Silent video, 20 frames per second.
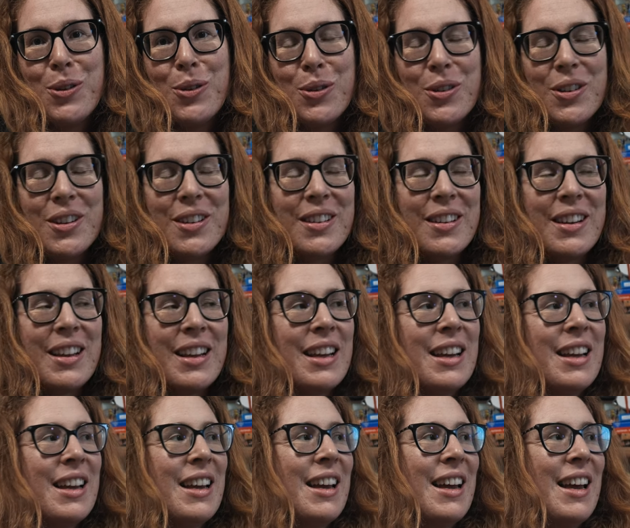Union.
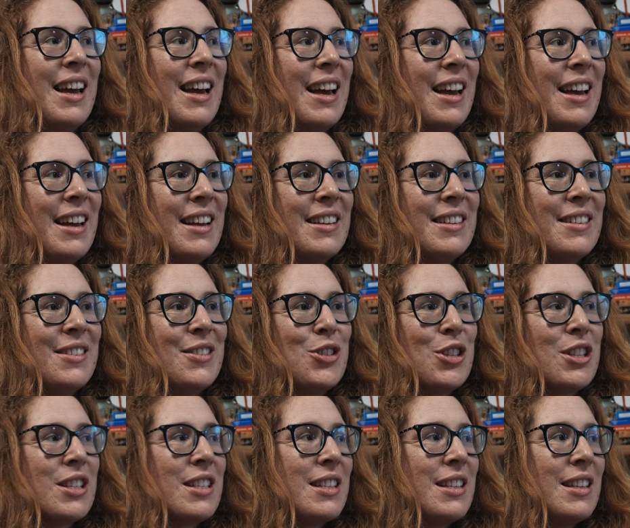And
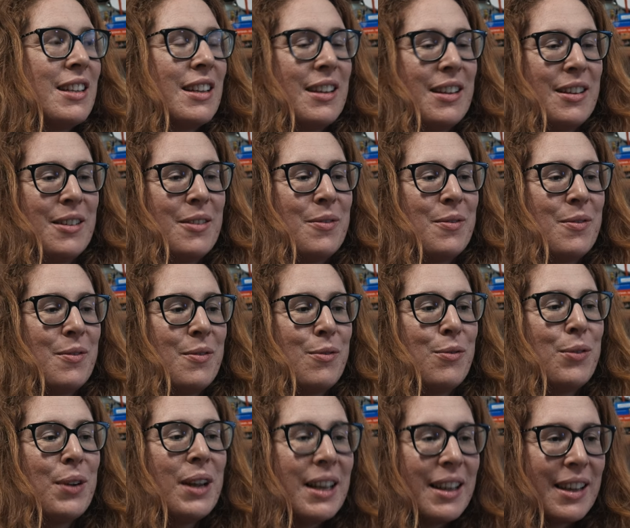just the
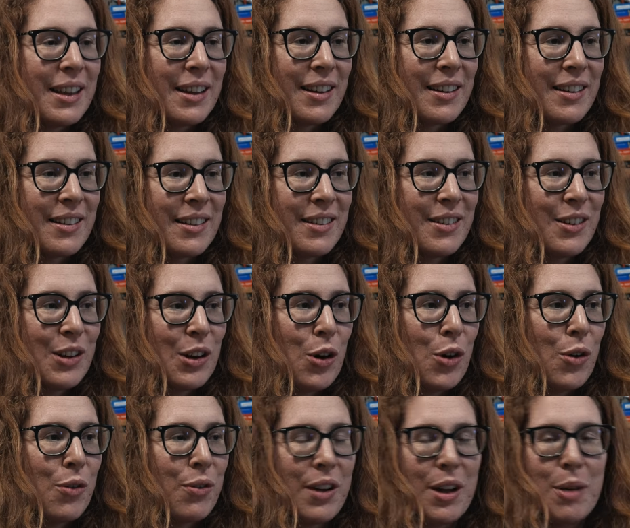feeling
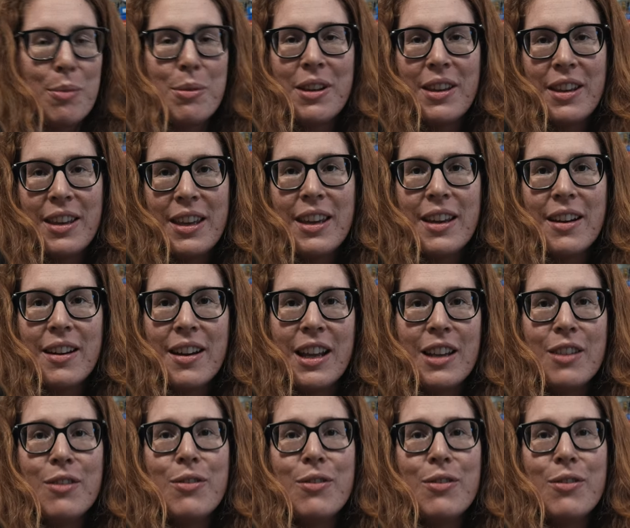of coming here and